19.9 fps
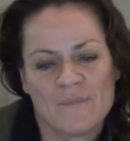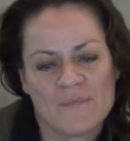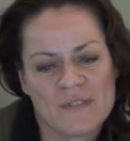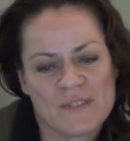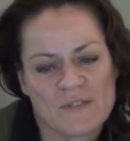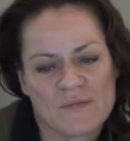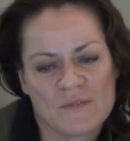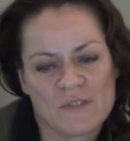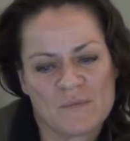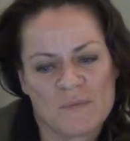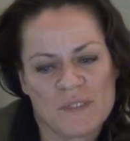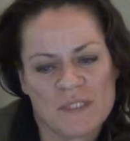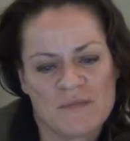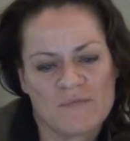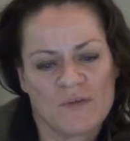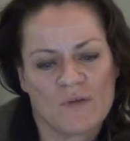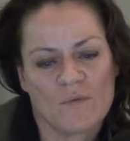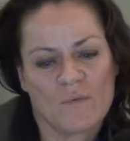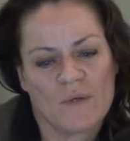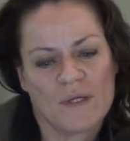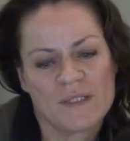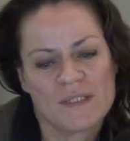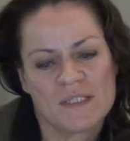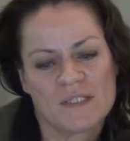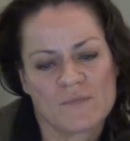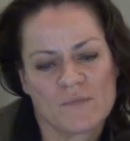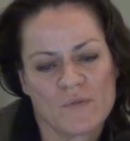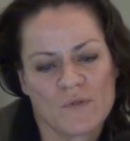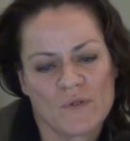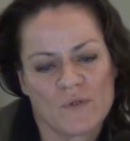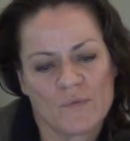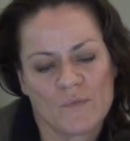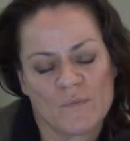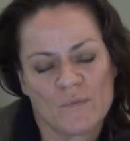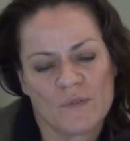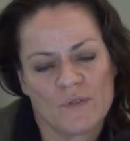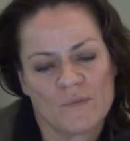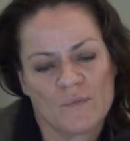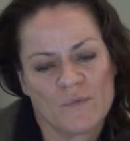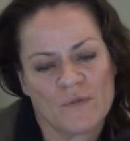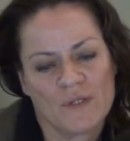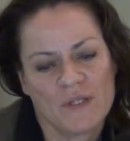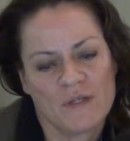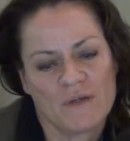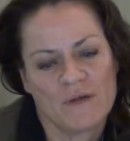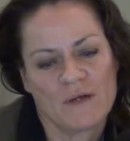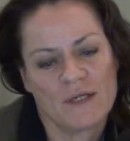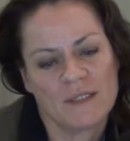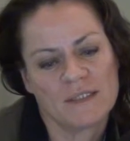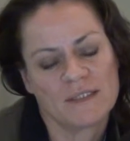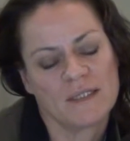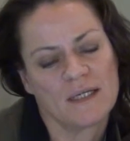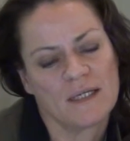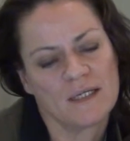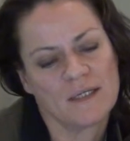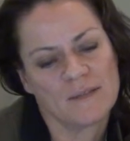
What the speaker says: So specific ones we're working on